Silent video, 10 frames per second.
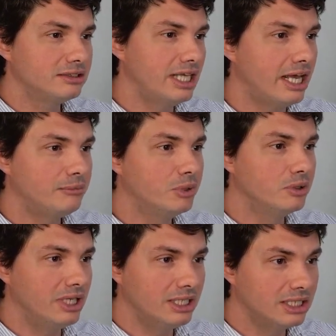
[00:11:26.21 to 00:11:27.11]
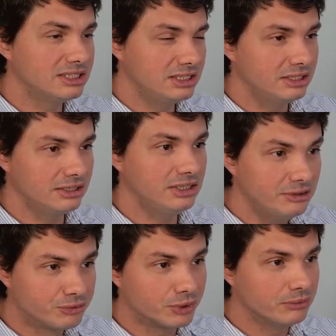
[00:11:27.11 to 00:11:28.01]
that put us in a
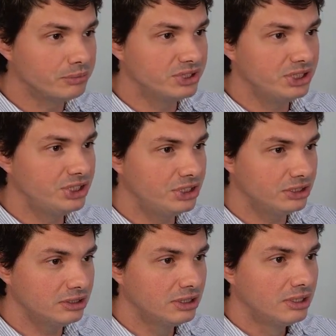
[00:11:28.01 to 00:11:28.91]
different position,